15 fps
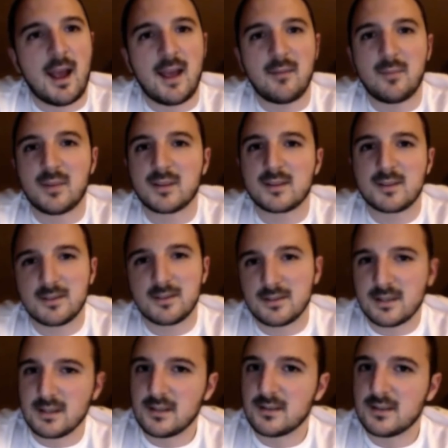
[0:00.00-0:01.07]
I've been
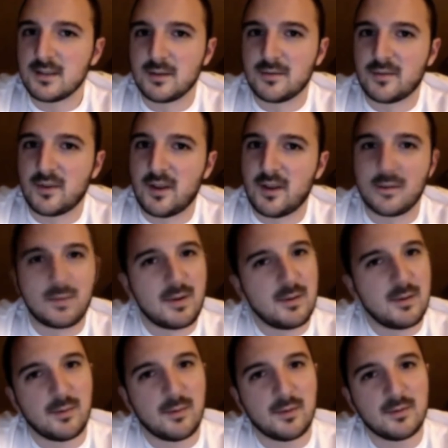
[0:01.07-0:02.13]
searching YouTube for other
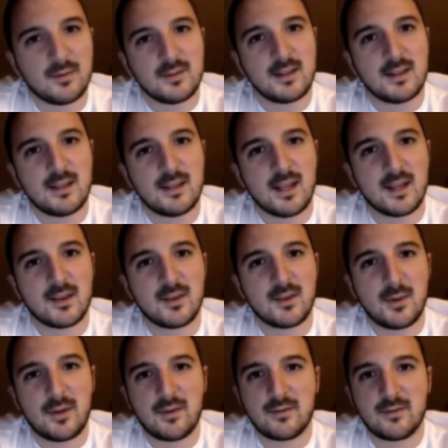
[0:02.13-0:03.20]
people uh,
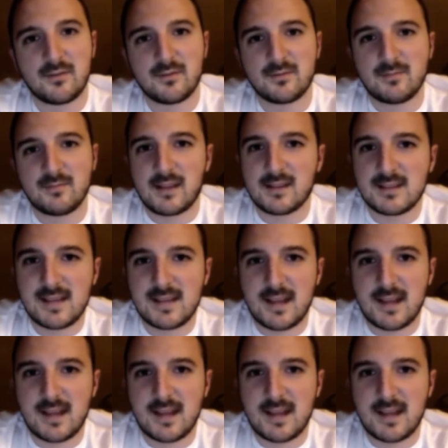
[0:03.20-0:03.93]
who have had the